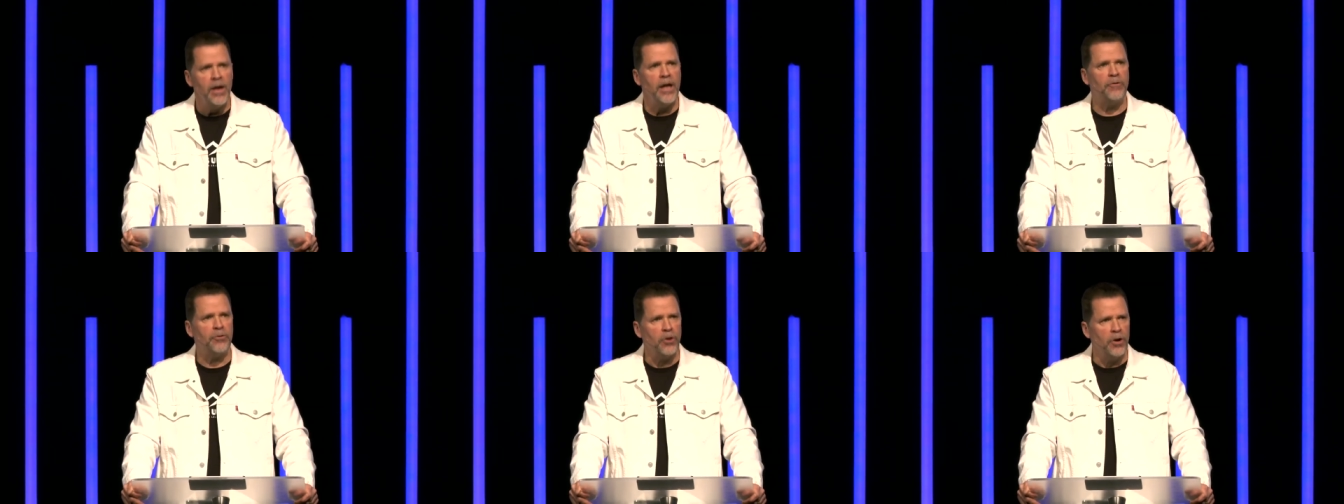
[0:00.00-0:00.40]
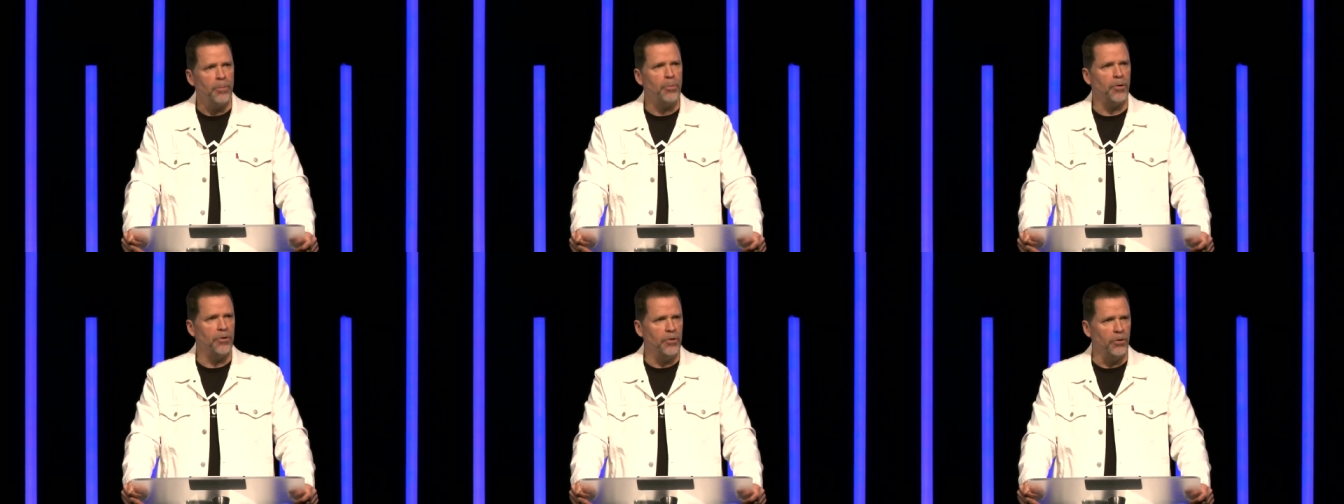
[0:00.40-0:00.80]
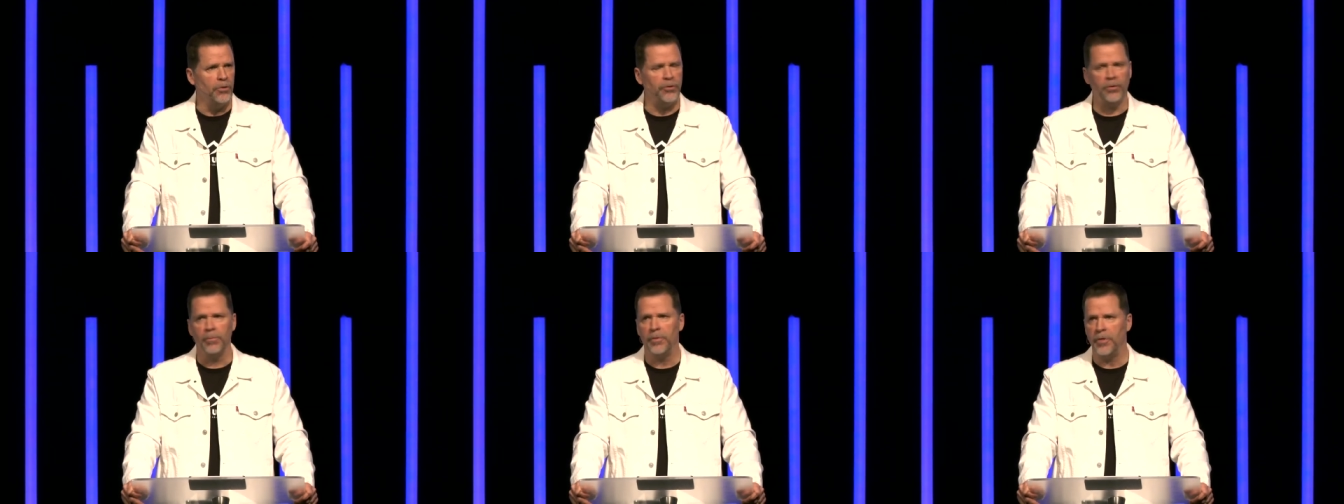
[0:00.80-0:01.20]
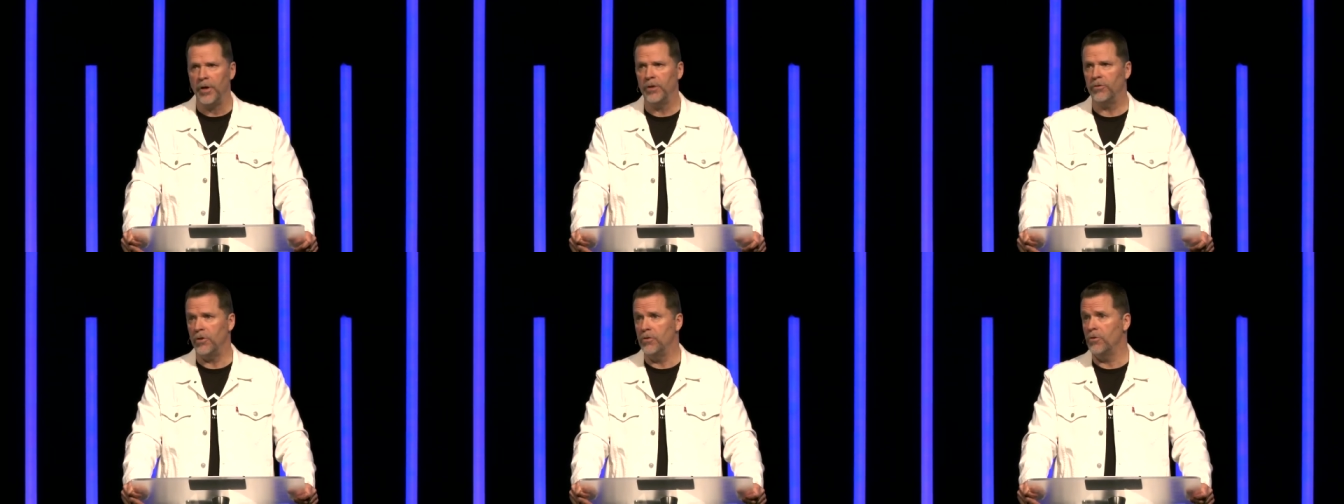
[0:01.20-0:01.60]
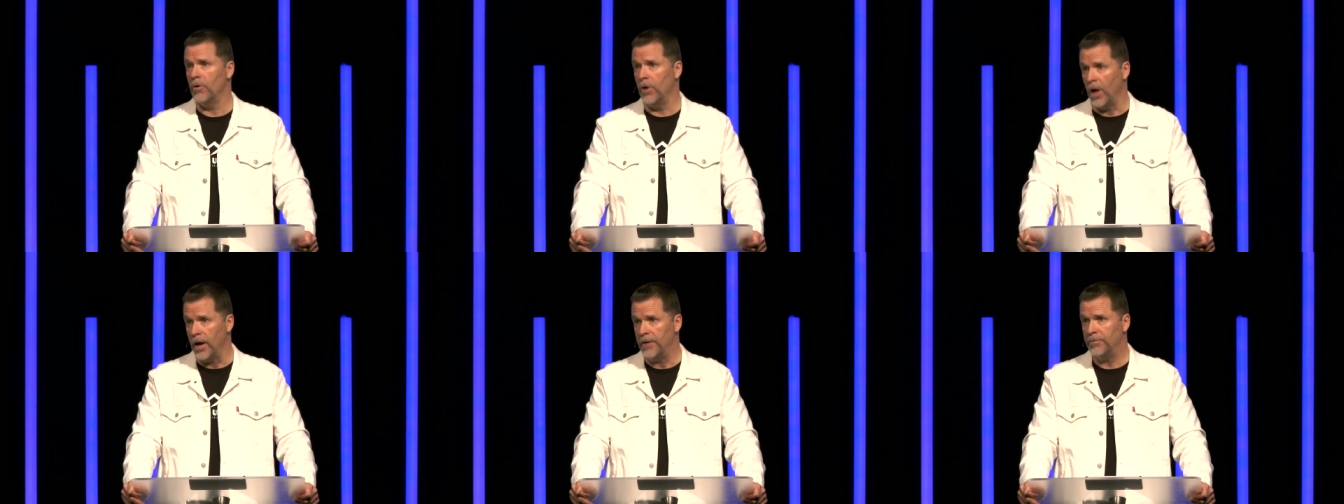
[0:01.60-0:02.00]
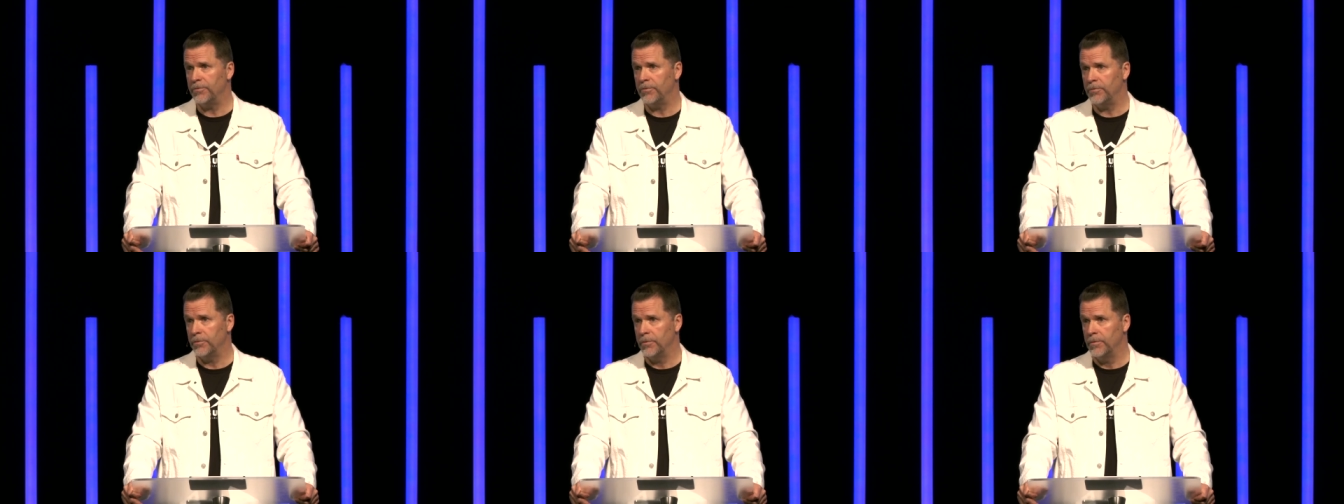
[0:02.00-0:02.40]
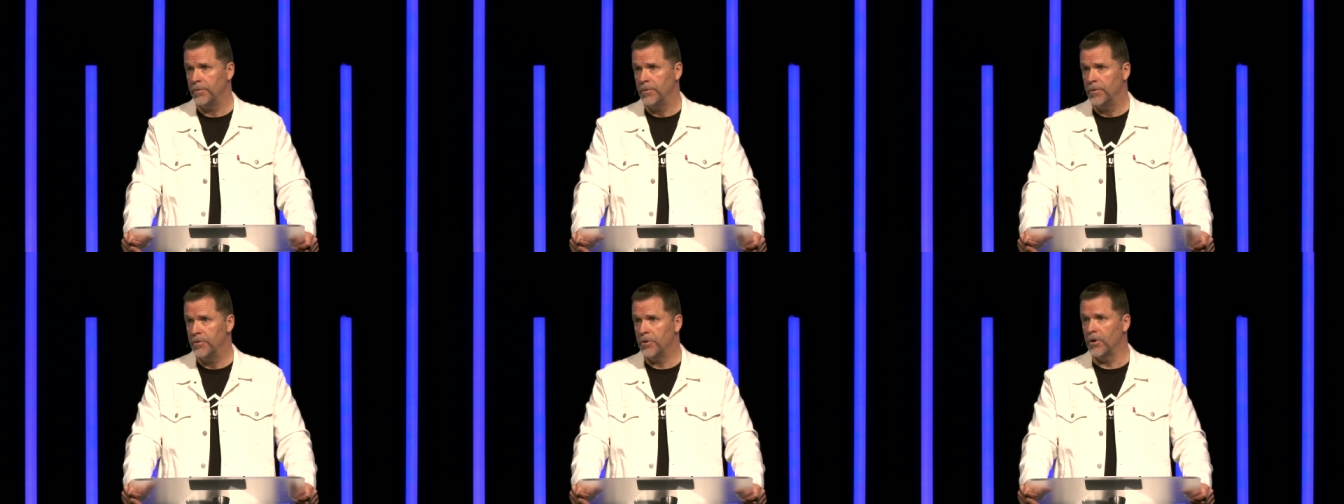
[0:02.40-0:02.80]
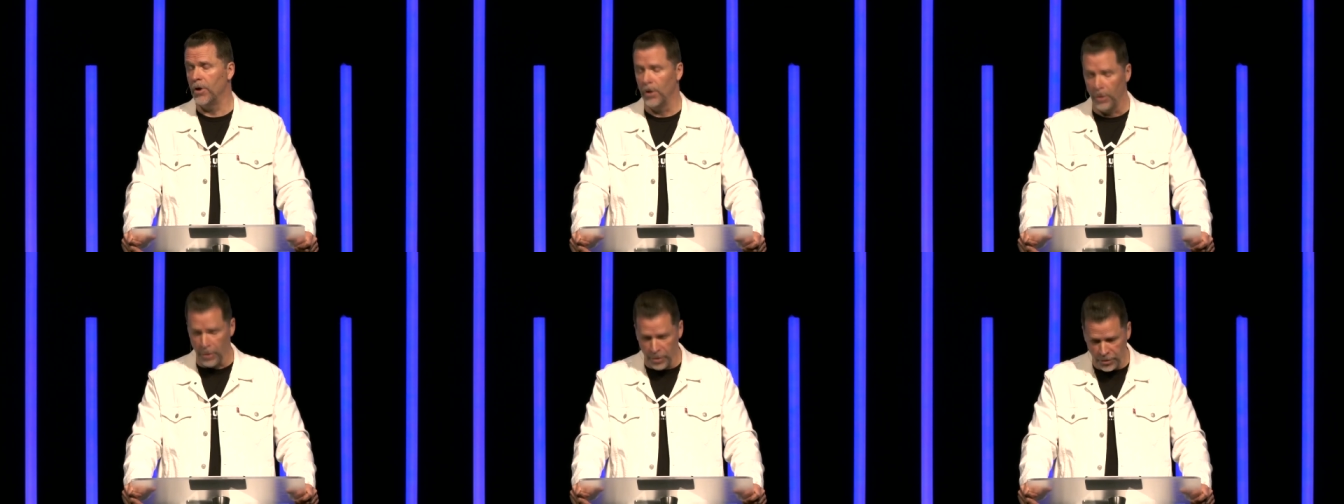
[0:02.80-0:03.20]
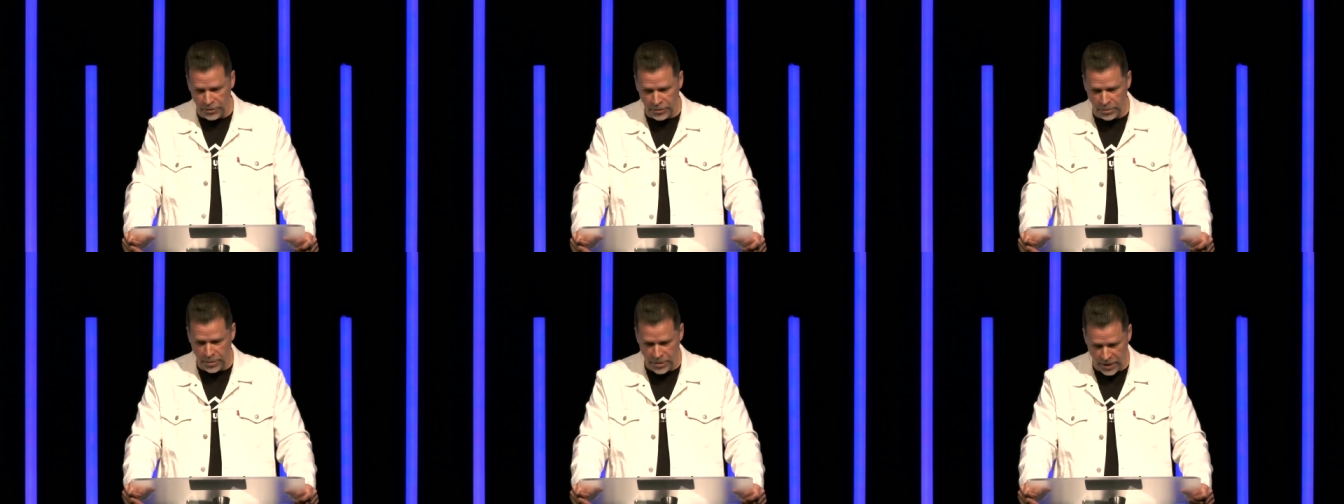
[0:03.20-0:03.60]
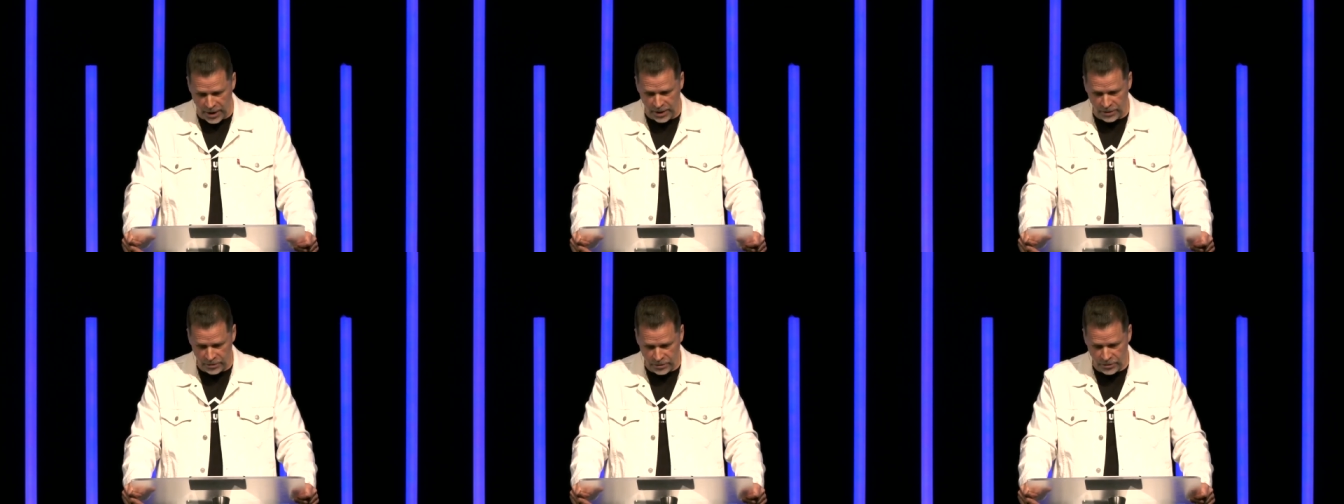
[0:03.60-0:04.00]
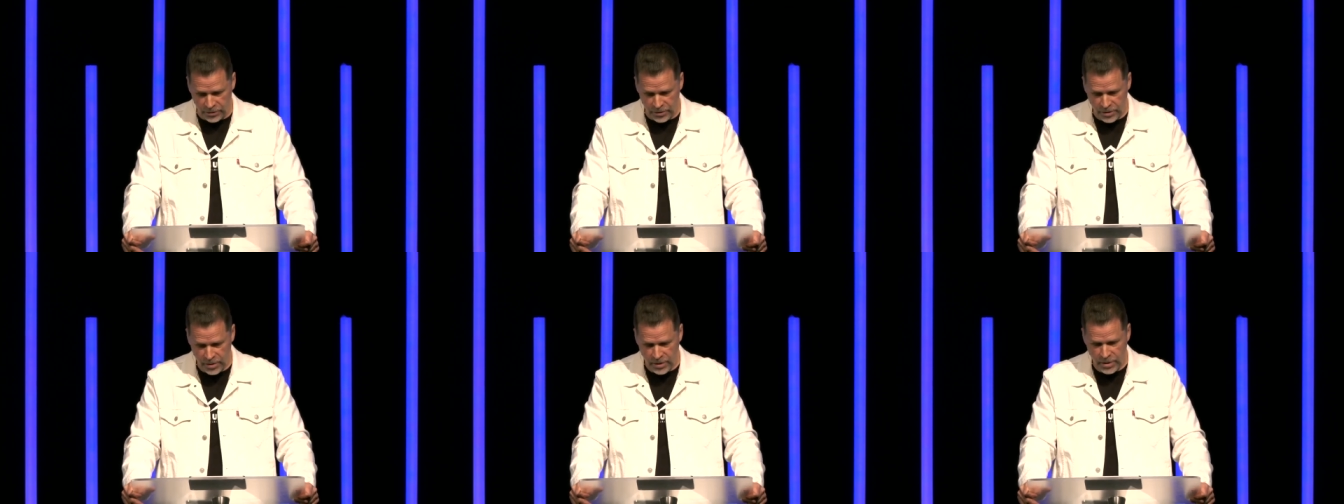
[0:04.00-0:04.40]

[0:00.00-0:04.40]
it's going to produce some things in your life. You're going to learn some things.